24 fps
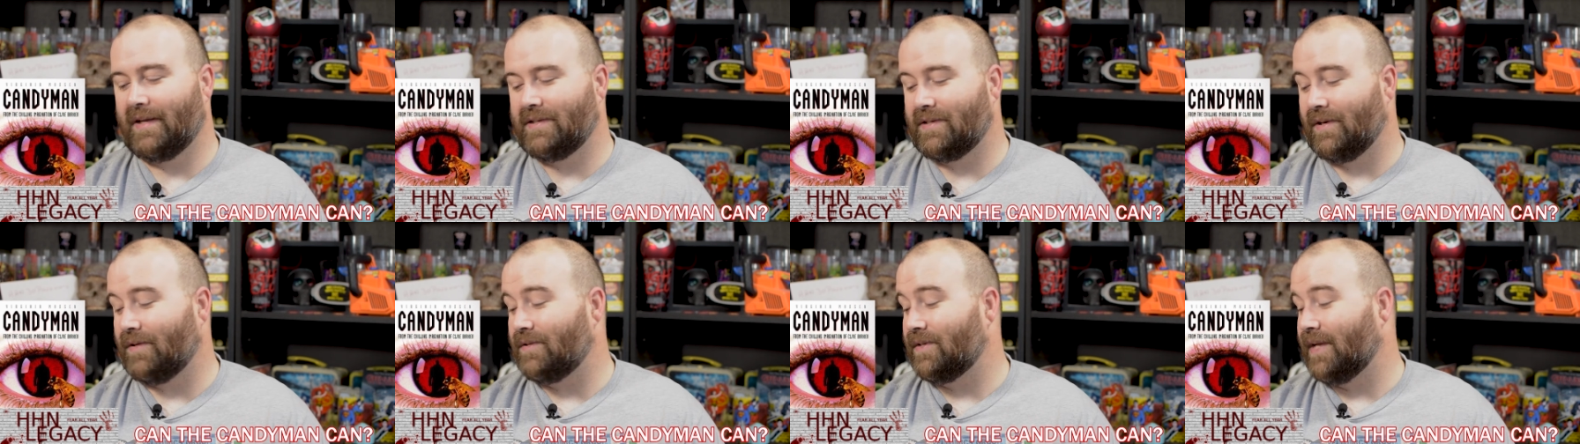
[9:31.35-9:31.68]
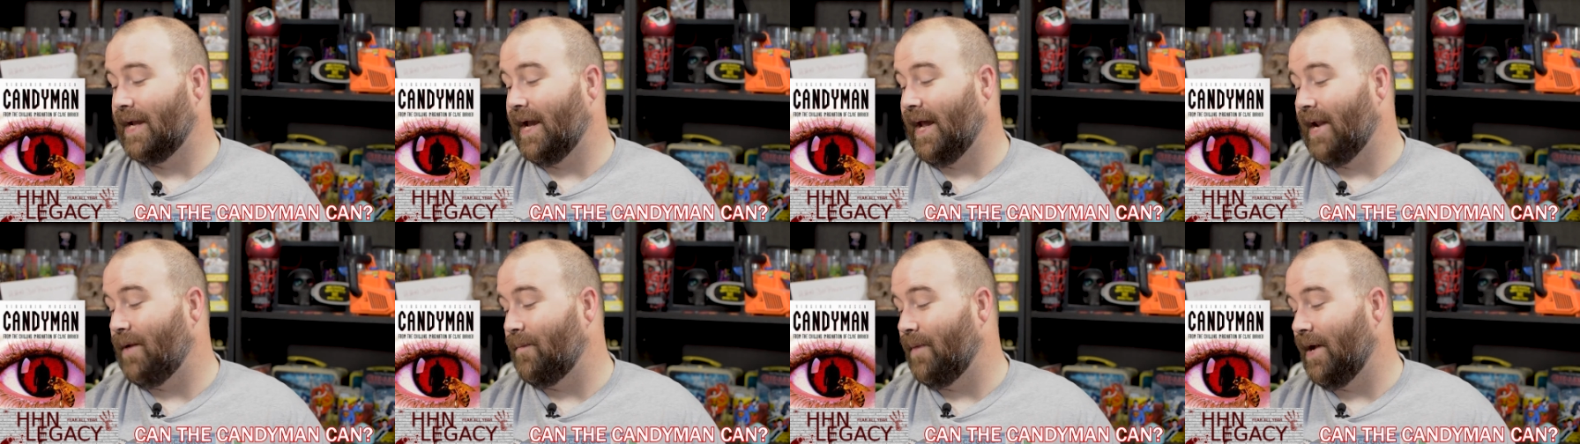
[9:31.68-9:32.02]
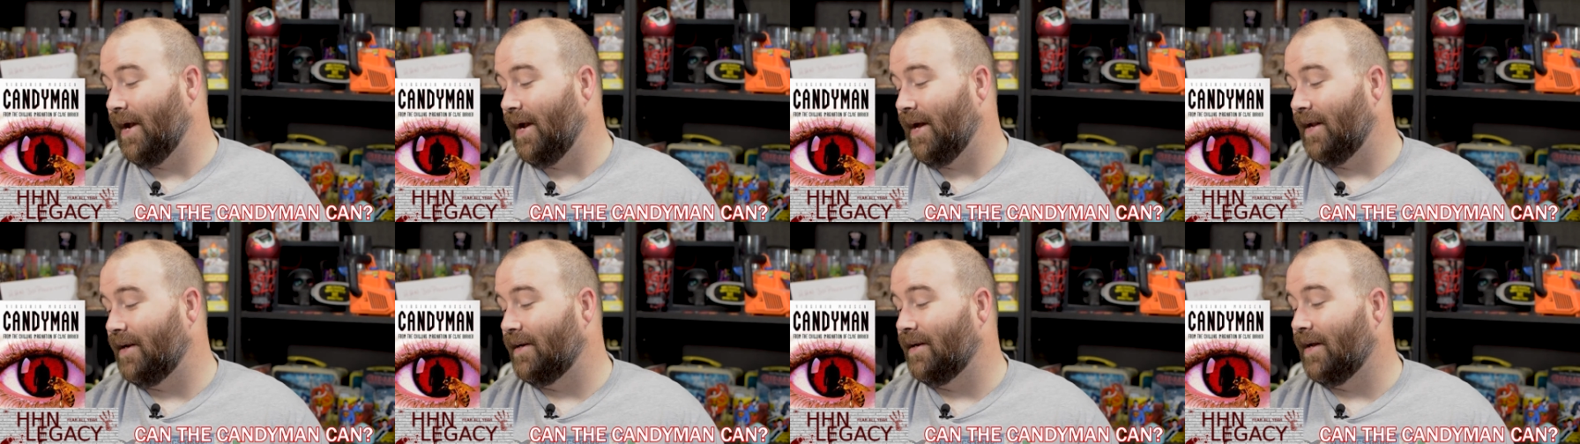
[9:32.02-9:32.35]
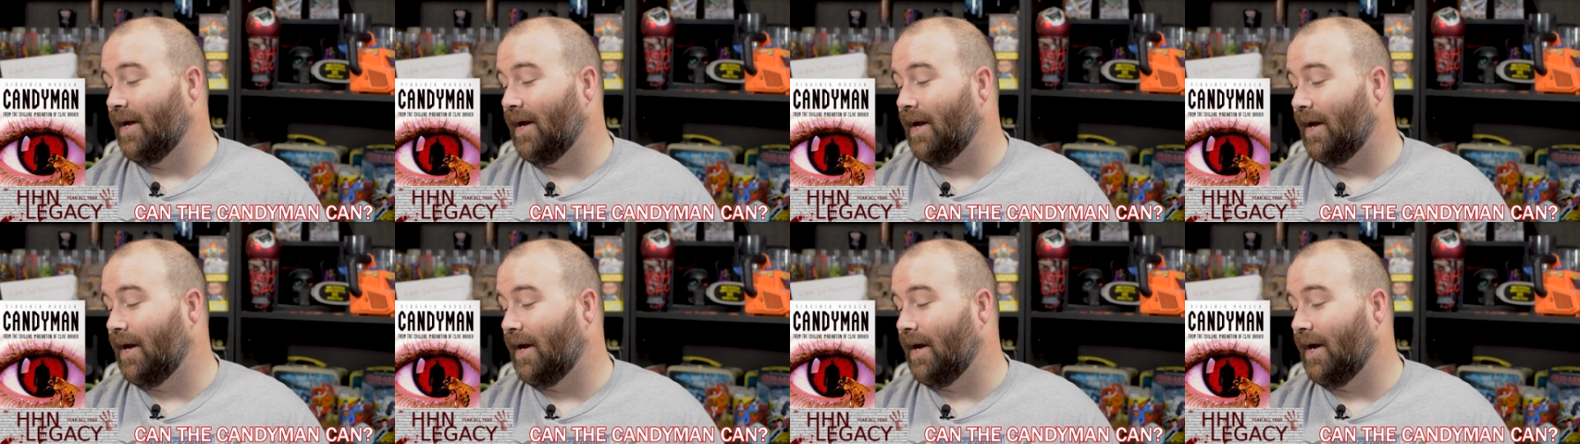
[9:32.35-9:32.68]
So it's
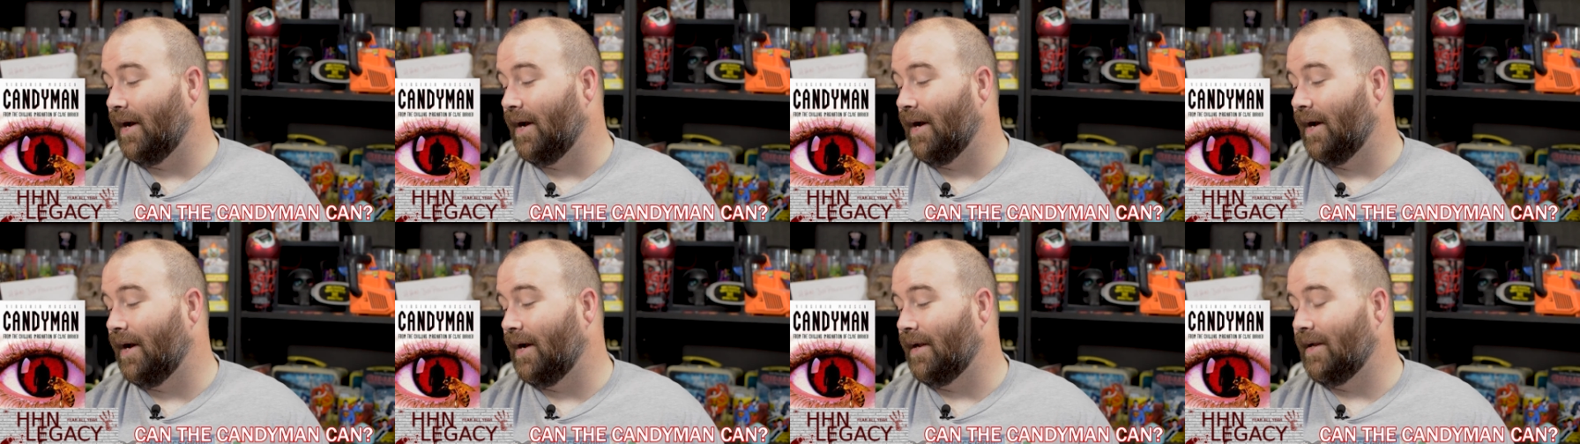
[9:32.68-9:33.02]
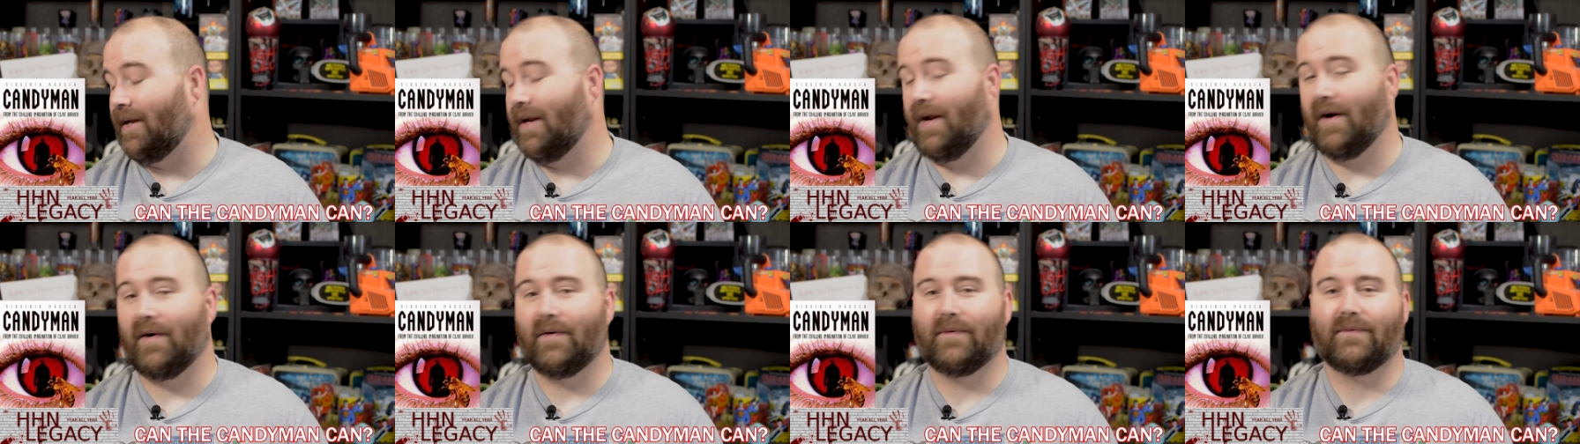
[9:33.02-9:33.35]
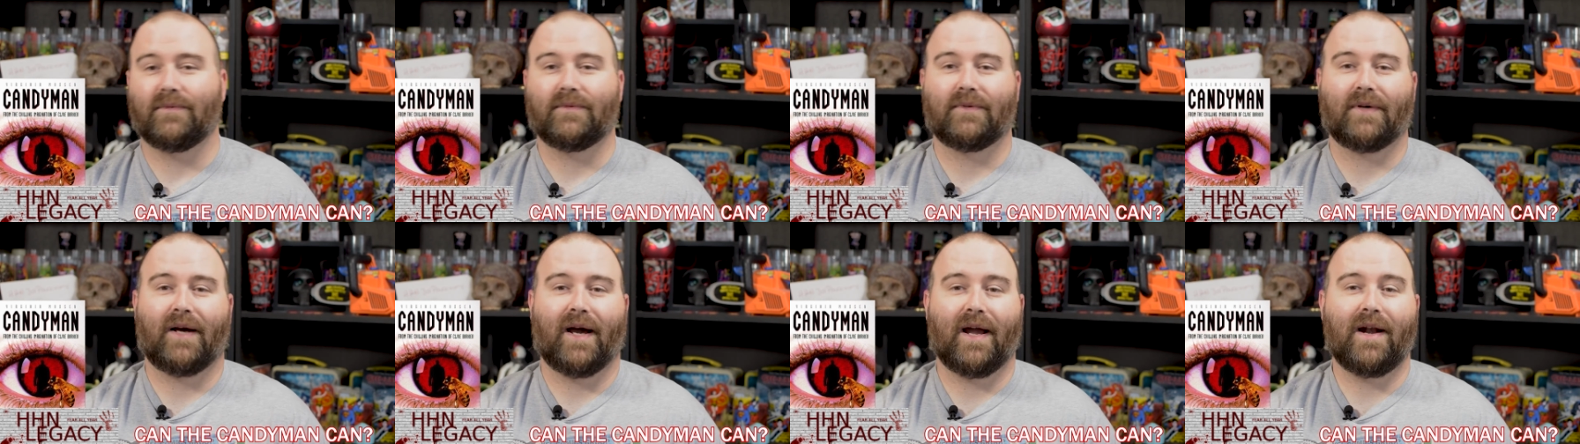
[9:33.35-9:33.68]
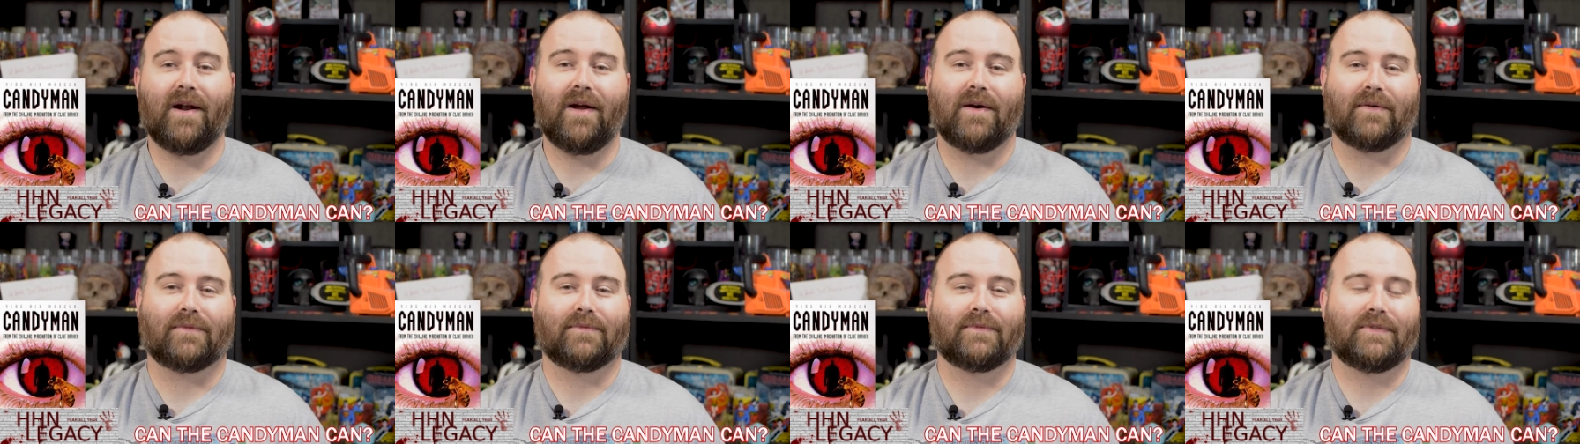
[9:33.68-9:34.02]
Candyman. I
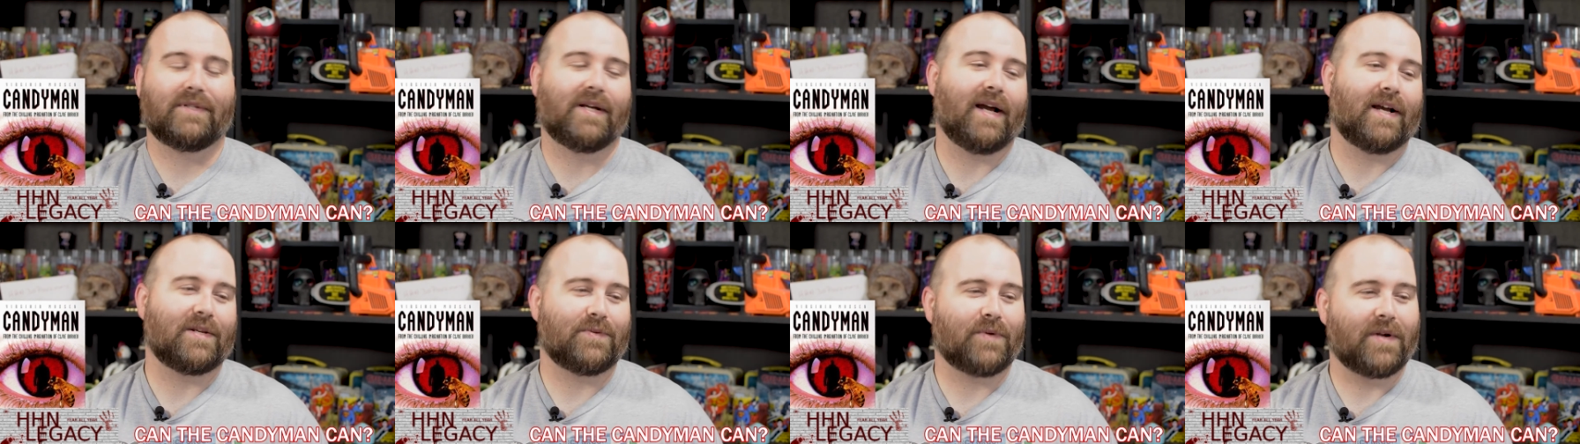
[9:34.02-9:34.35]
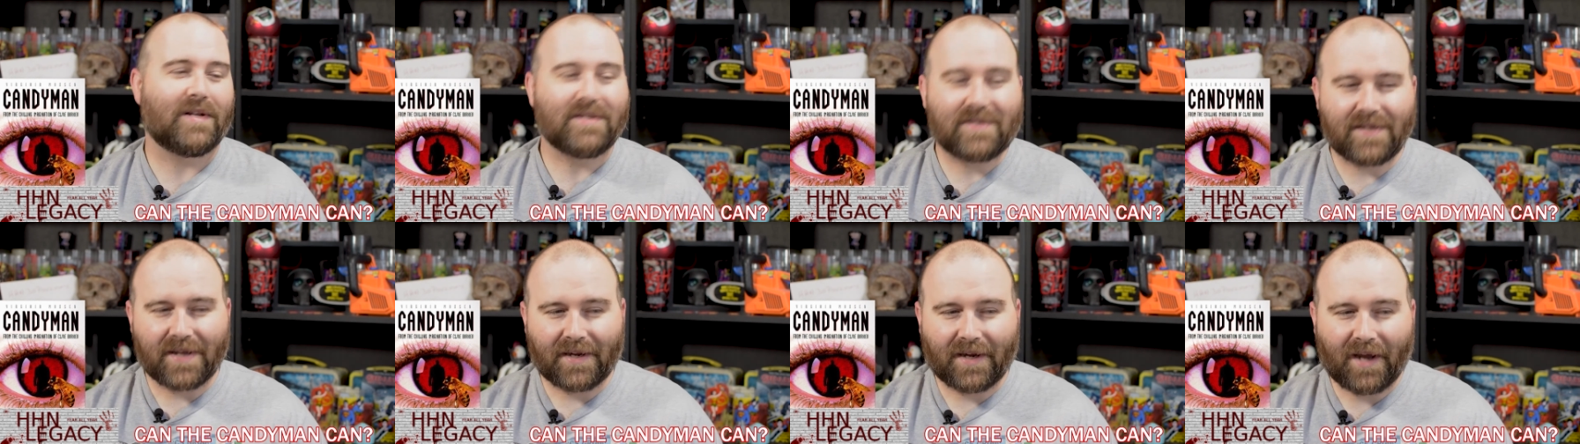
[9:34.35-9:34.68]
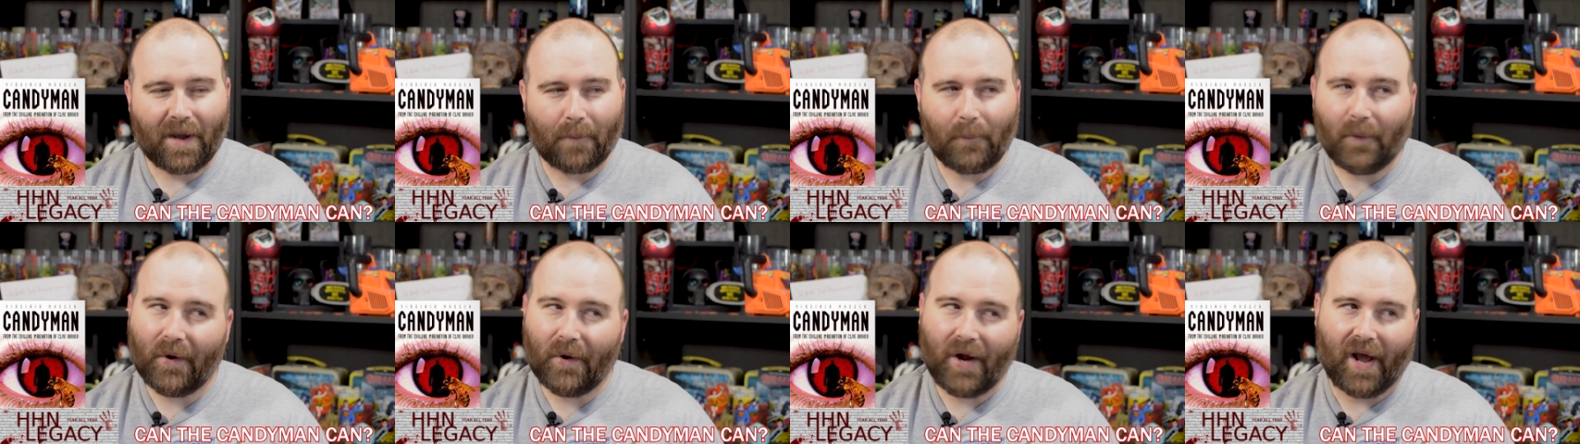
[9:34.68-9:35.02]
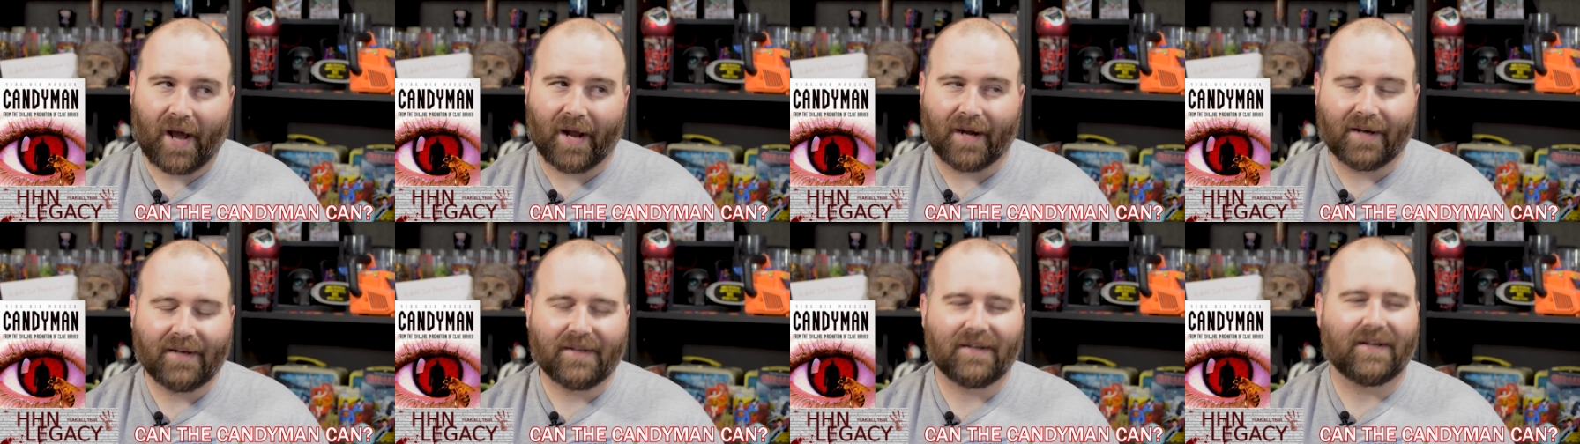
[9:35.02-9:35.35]
don't know. Do you guys want to see it come or
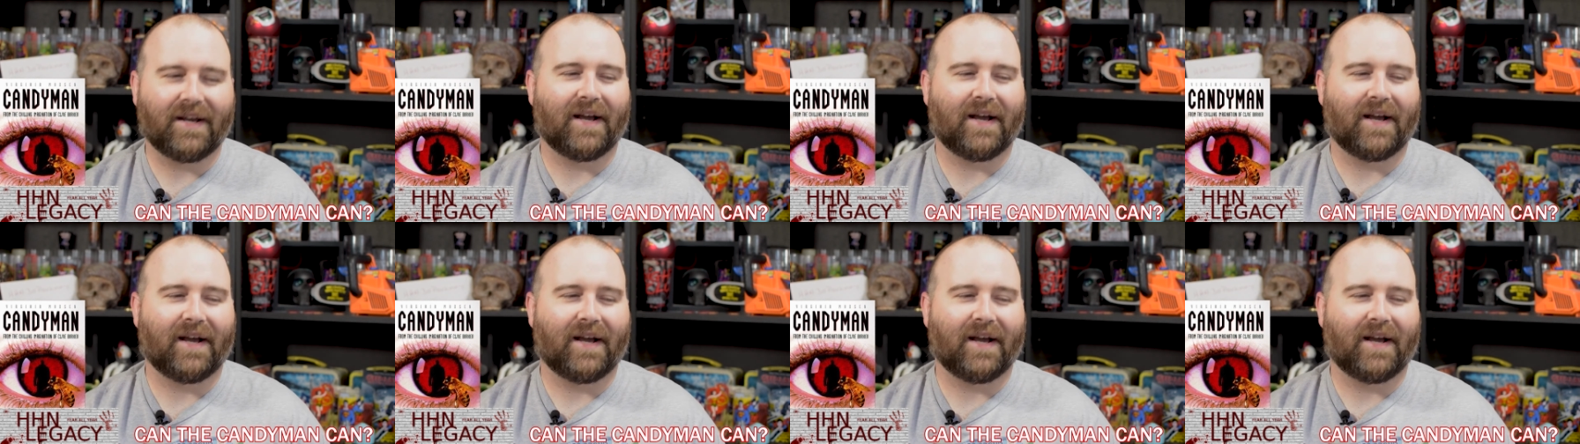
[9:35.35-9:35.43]
not?